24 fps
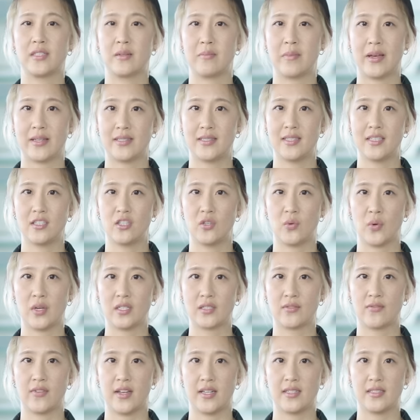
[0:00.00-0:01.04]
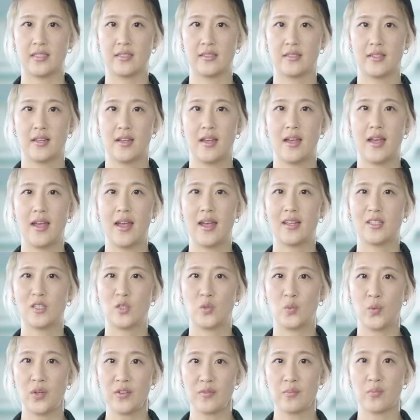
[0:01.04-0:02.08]
domestic US flights, and
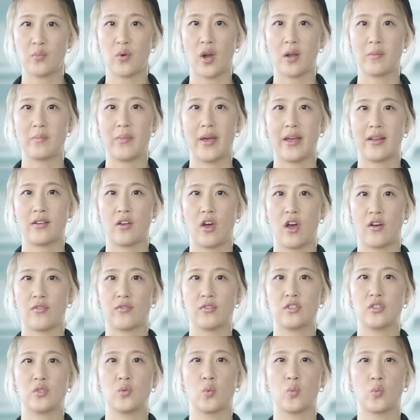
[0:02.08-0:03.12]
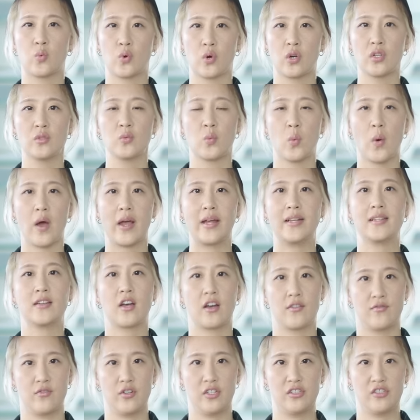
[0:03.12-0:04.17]
Swift Broadband offers worldwide
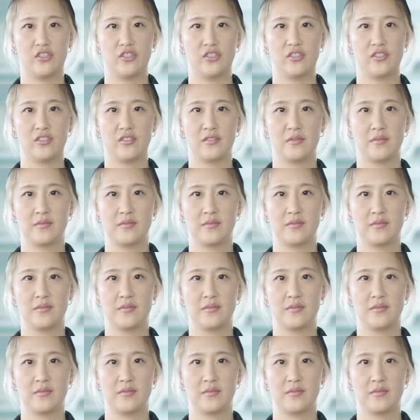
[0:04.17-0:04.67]
coverage.